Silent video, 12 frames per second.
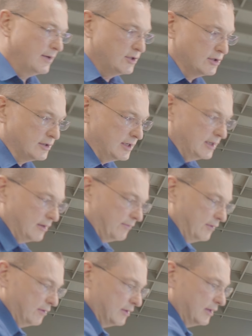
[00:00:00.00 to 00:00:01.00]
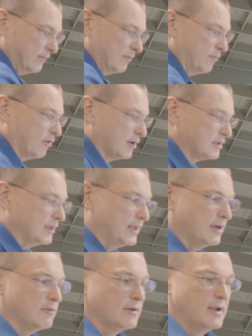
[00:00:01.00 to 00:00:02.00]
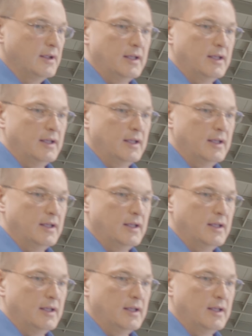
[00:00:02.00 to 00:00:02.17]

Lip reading: As you see, a few of the different boards laid out,